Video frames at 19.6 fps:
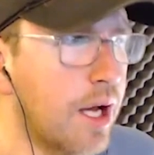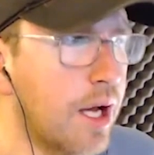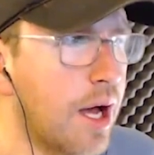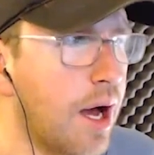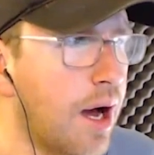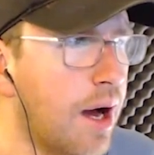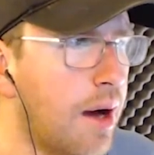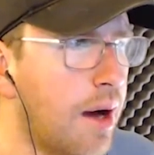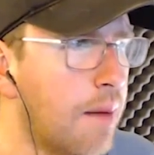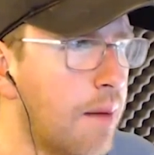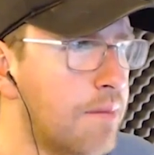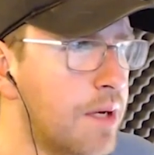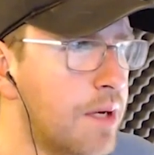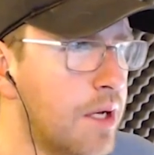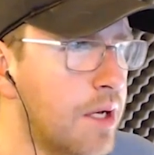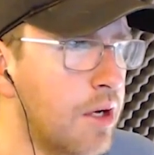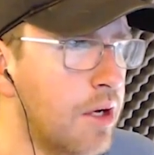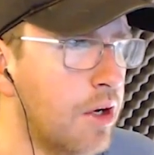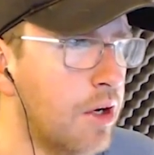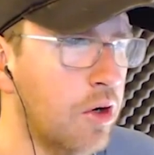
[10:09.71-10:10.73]
Um,
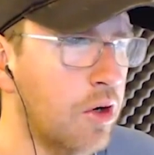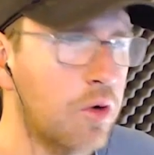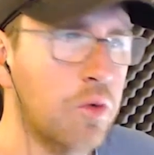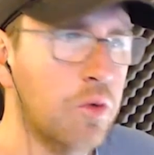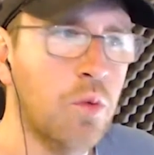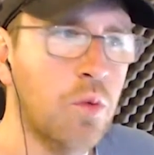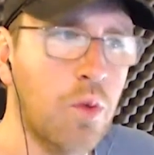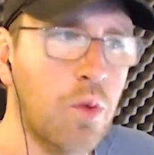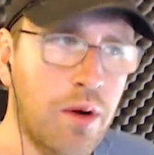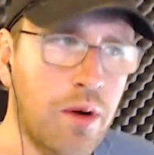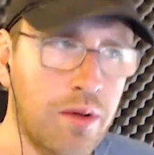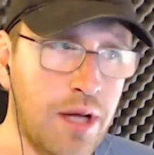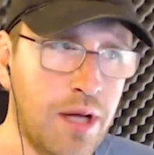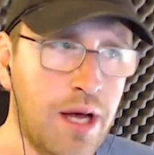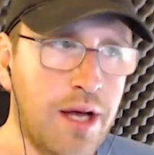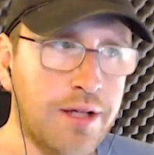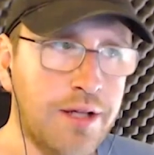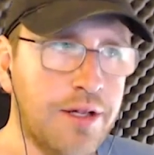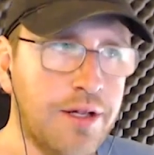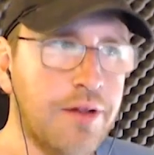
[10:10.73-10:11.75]
who? What?
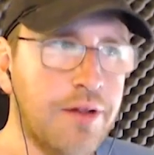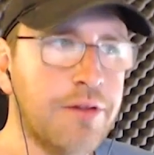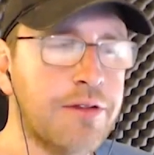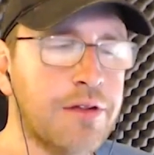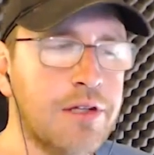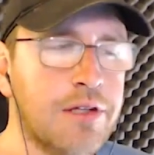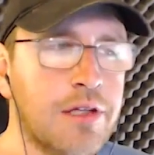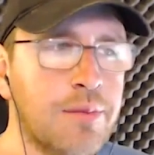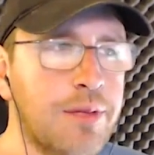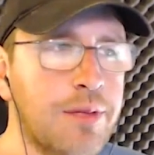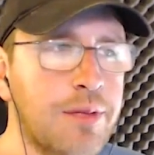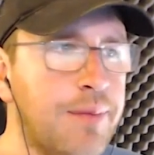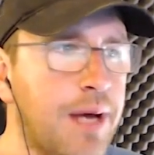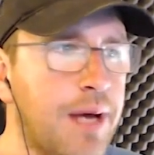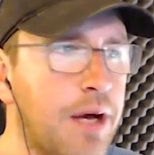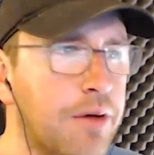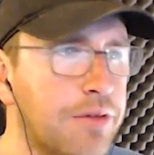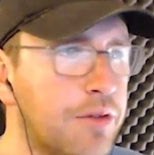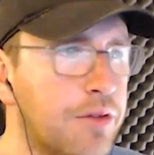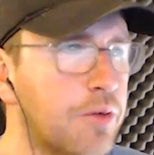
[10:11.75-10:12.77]
Uh, tell us a little bit
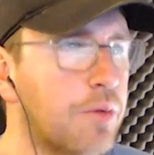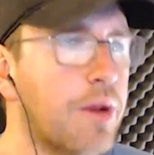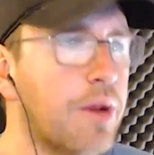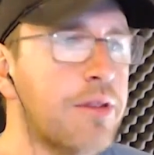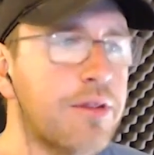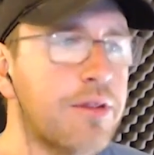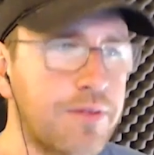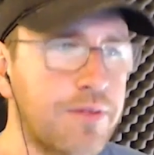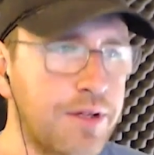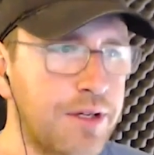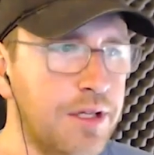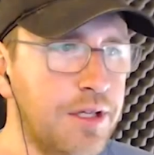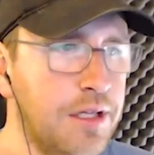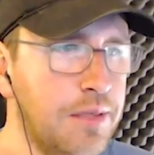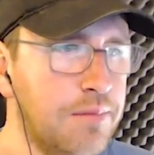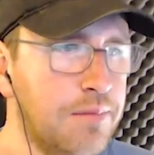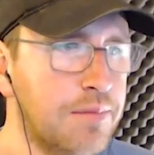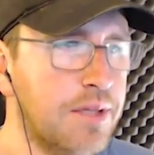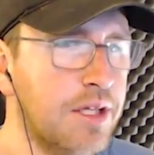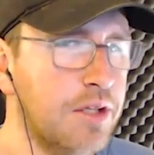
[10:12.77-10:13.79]
about the rest of the
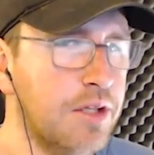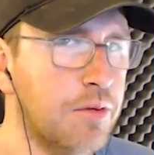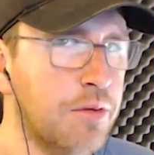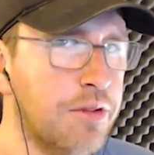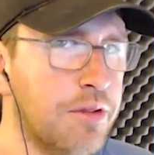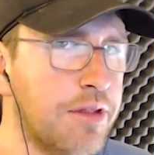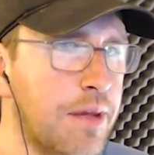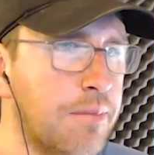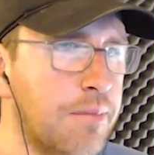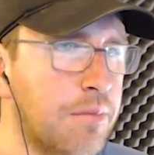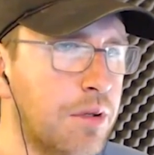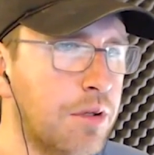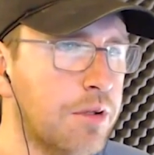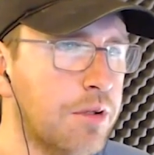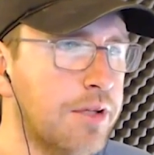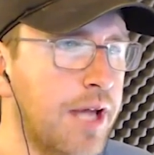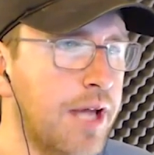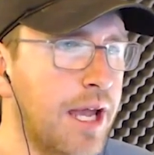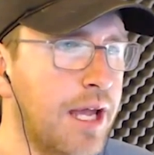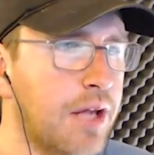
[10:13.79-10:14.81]
team that you
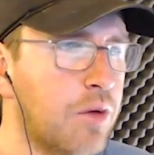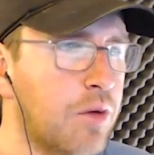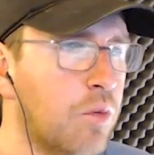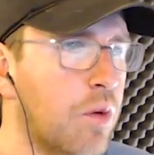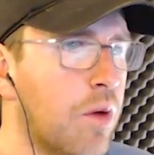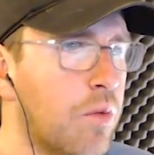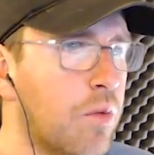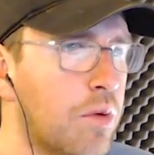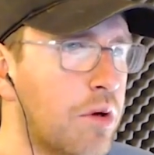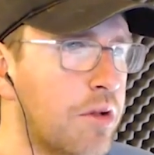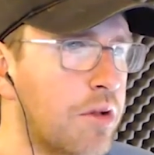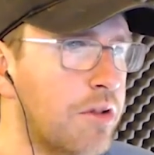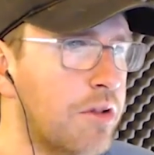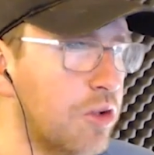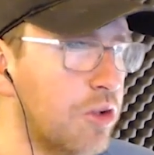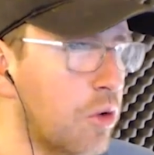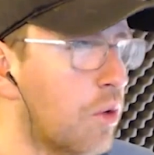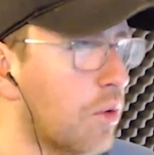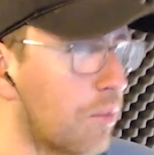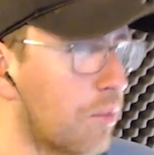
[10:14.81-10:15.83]
assembled, and what was
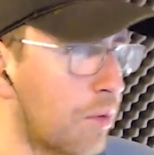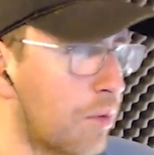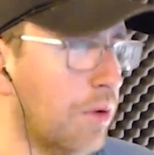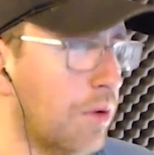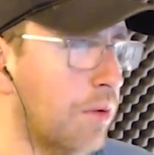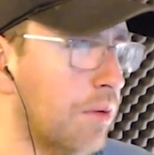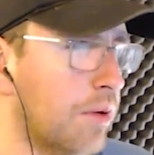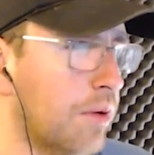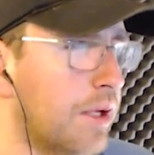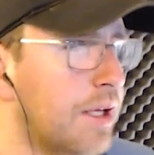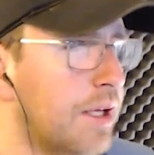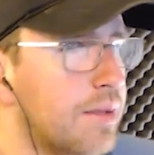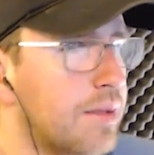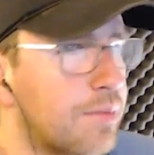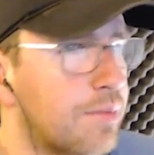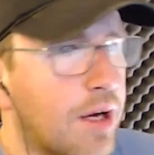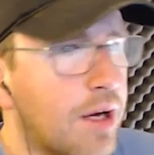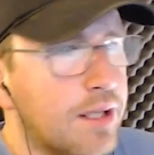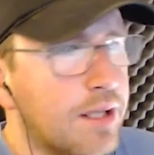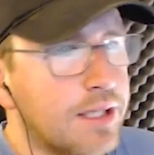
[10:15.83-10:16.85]
your role in the
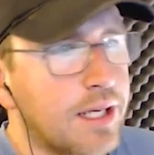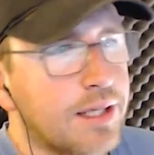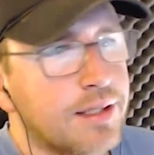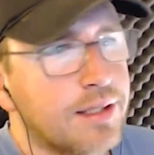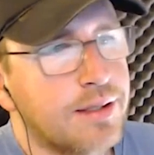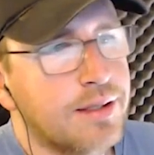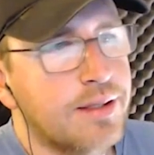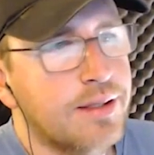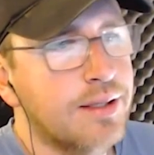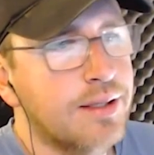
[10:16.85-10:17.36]
project?